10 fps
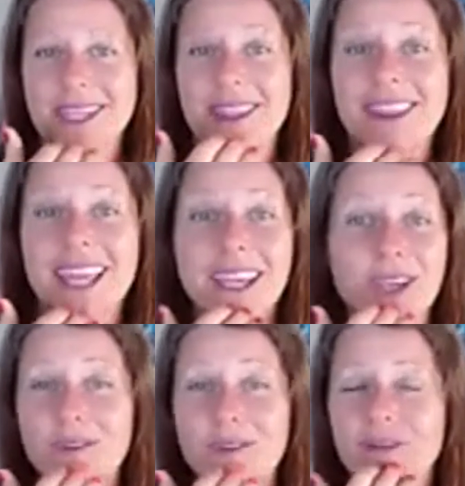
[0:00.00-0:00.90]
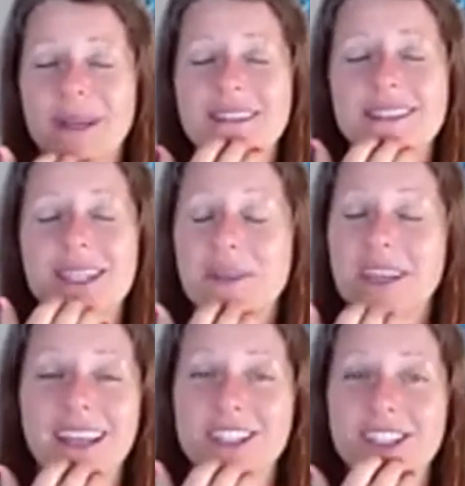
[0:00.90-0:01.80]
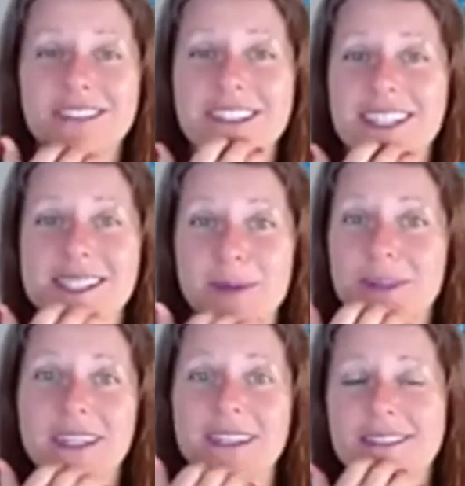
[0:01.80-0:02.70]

Thank you for my deep connection to spirit.